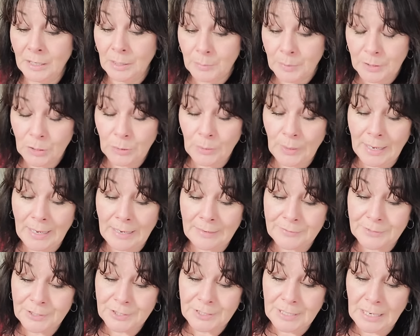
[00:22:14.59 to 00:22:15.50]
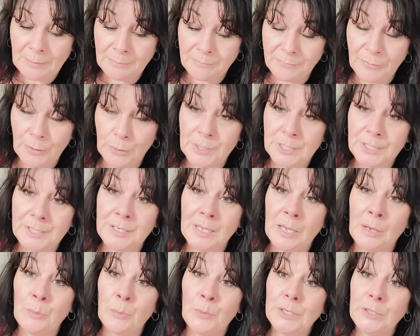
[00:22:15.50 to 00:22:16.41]
But you have to stop focusing
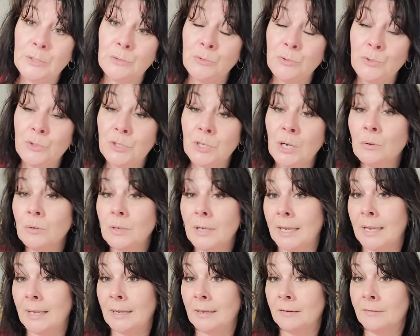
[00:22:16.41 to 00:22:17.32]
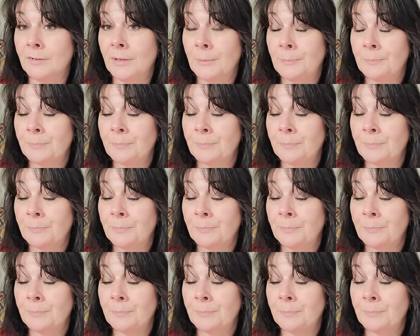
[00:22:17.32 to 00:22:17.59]
on what you don't have